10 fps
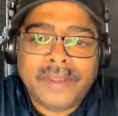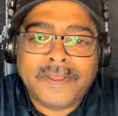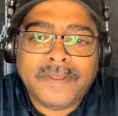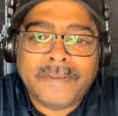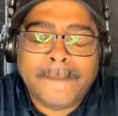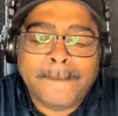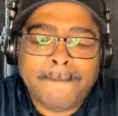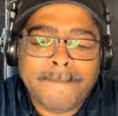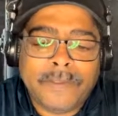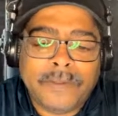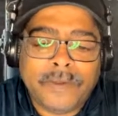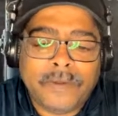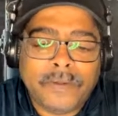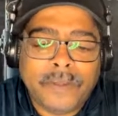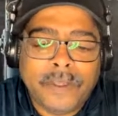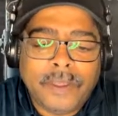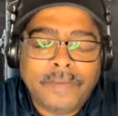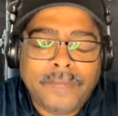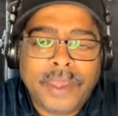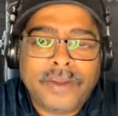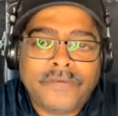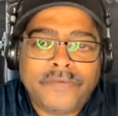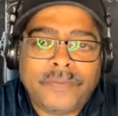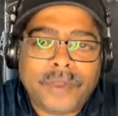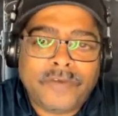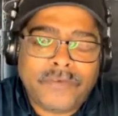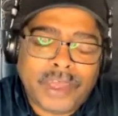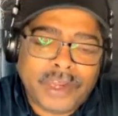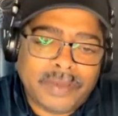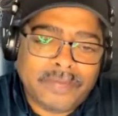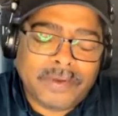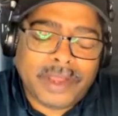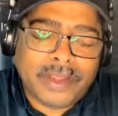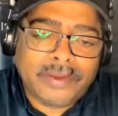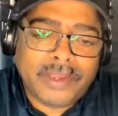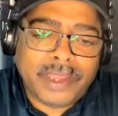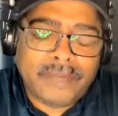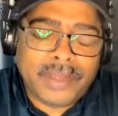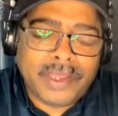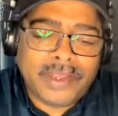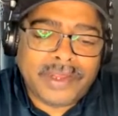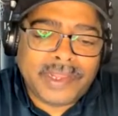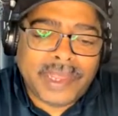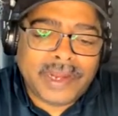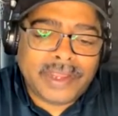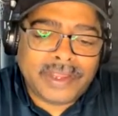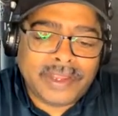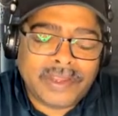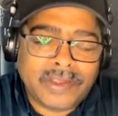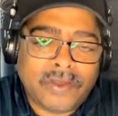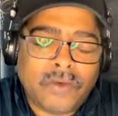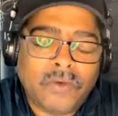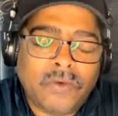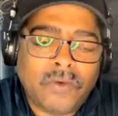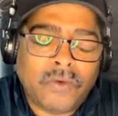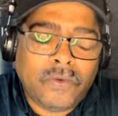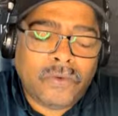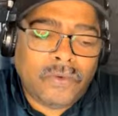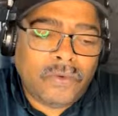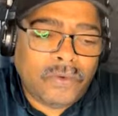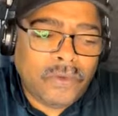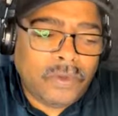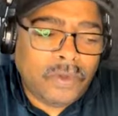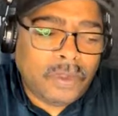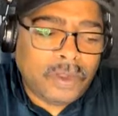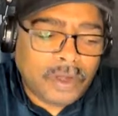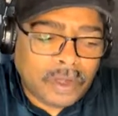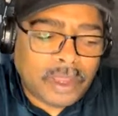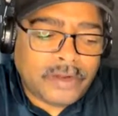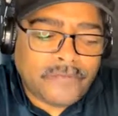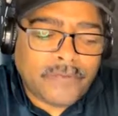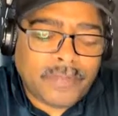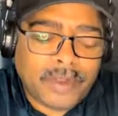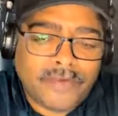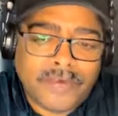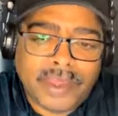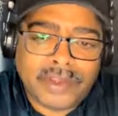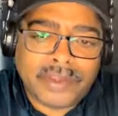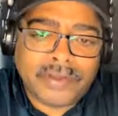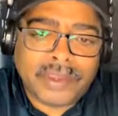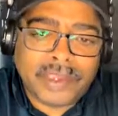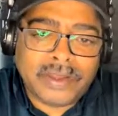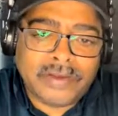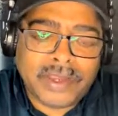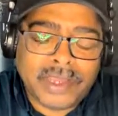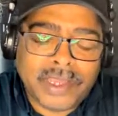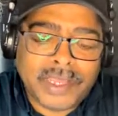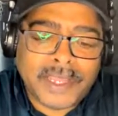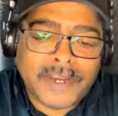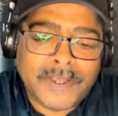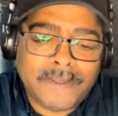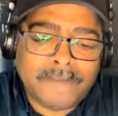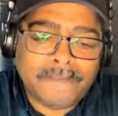Um, so, being a football fan, I'm proud. That means that there's a whole lot of football fans out there. And